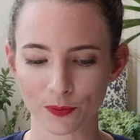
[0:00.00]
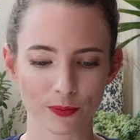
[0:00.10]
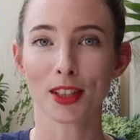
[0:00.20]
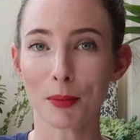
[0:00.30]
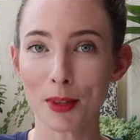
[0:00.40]

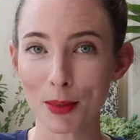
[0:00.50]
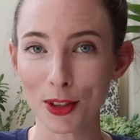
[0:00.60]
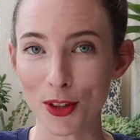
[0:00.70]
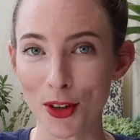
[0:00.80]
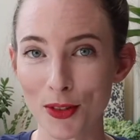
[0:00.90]
Tip number
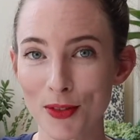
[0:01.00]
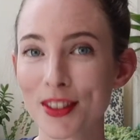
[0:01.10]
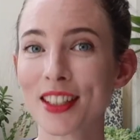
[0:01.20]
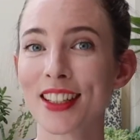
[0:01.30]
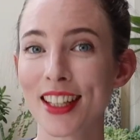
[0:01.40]
two
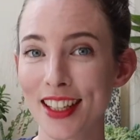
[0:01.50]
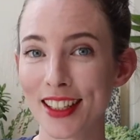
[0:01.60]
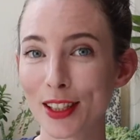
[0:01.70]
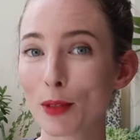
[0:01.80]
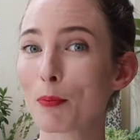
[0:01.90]

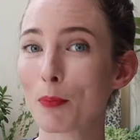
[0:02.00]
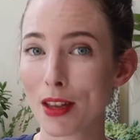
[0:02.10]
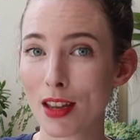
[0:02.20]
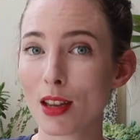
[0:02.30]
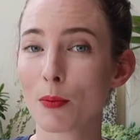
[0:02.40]
is
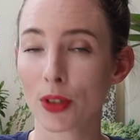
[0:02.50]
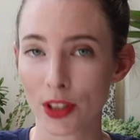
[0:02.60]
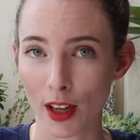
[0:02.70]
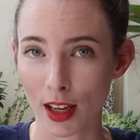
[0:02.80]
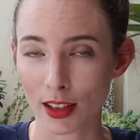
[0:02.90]
be
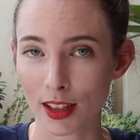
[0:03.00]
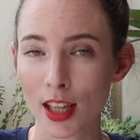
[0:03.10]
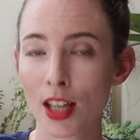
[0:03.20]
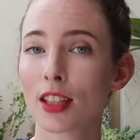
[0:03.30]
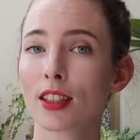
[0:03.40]
precise.
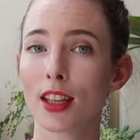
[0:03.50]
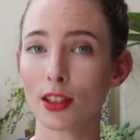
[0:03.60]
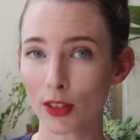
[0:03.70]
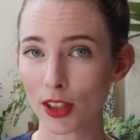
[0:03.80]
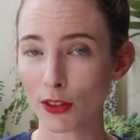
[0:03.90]
Get
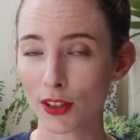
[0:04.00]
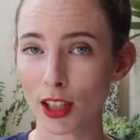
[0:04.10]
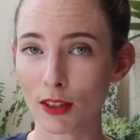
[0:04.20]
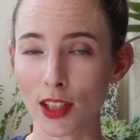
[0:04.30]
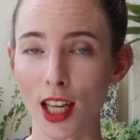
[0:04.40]
yourself a
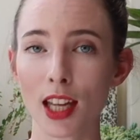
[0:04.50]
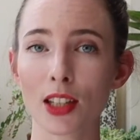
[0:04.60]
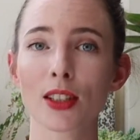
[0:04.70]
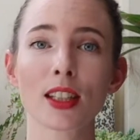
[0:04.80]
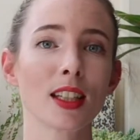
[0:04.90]
set of
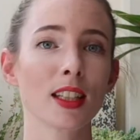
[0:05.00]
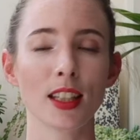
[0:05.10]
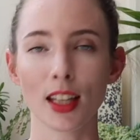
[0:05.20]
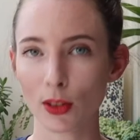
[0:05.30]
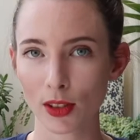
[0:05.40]
scales,
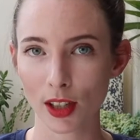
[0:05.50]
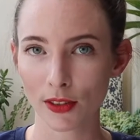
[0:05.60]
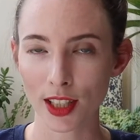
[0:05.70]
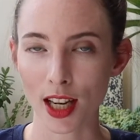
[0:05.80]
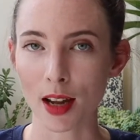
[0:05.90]
get yourself
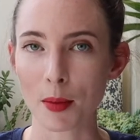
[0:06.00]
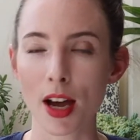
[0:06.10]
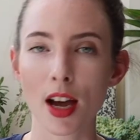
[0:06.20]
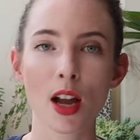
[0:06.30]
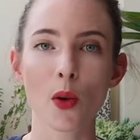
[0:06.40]
a
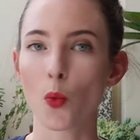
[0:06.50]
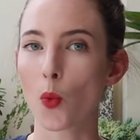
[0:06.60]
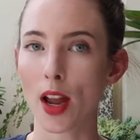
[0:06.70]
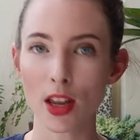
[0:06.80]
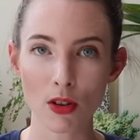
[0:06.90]
timer,
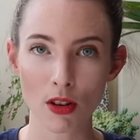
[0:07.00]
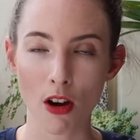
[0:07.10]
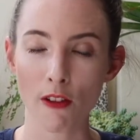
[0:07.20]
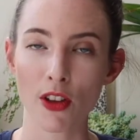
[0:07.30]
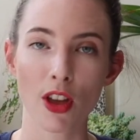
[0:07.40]
weigh your
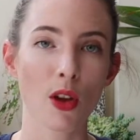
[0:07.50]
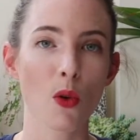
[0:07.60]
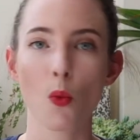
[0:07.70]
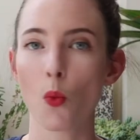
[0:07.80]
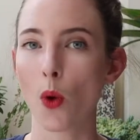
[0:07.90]
coffee,
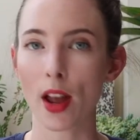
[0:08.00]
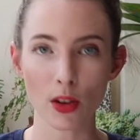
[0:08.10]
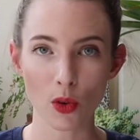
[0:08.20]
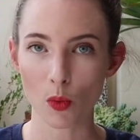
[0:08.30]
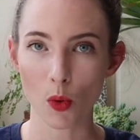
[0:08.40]
weigh
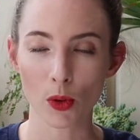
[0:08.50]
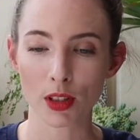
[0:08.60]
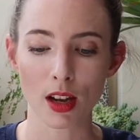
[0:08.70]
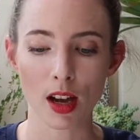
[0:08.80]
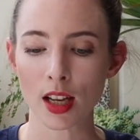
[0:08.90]
your
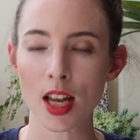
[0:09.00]
water,